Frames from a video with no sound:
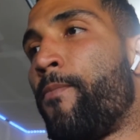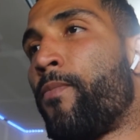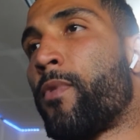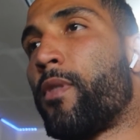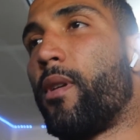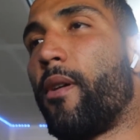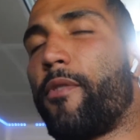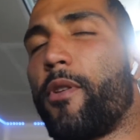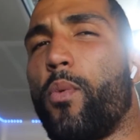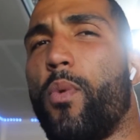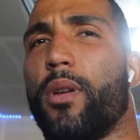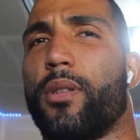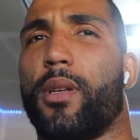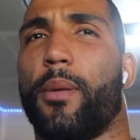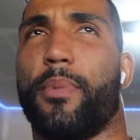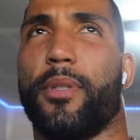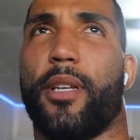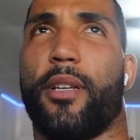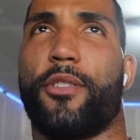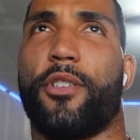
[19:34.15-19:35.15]
Definitely want
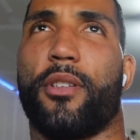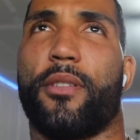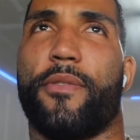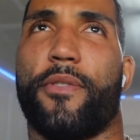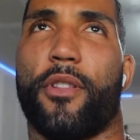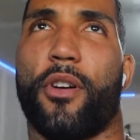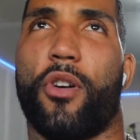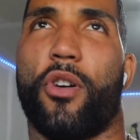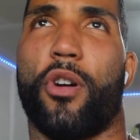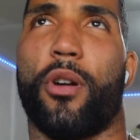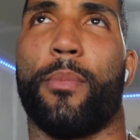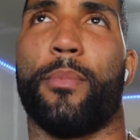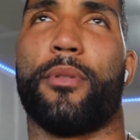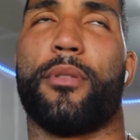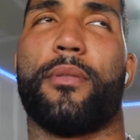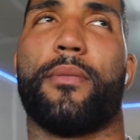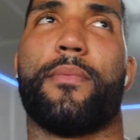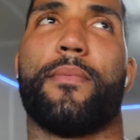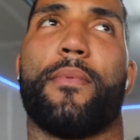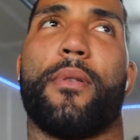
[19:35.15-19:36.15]
double digits for the
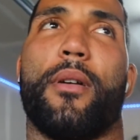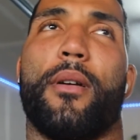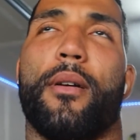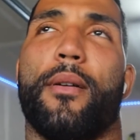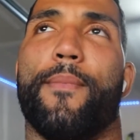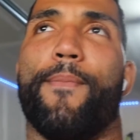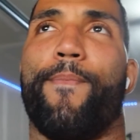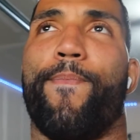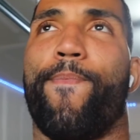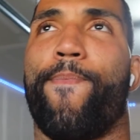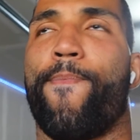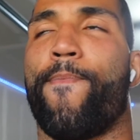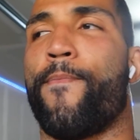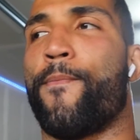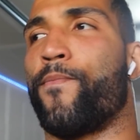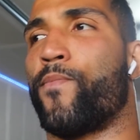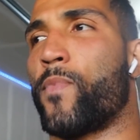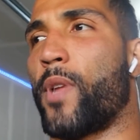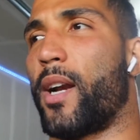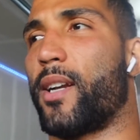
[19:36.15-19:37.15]
arms.
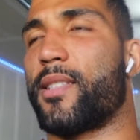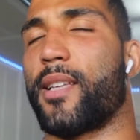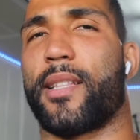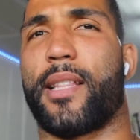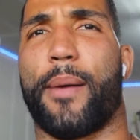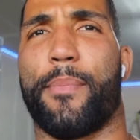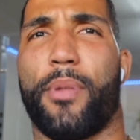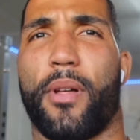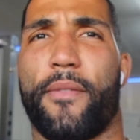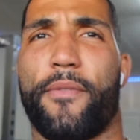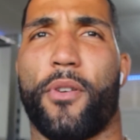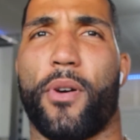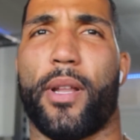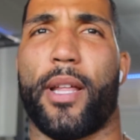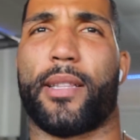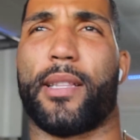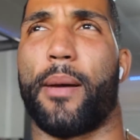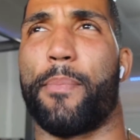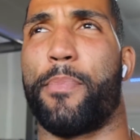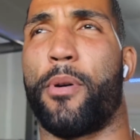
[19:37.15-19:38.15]
I just like that blood flow. I
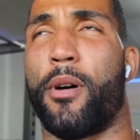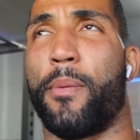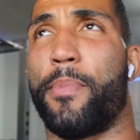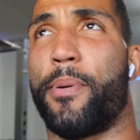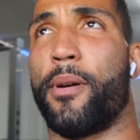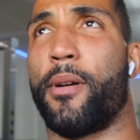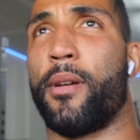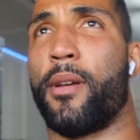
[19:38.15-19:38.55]
like that pump.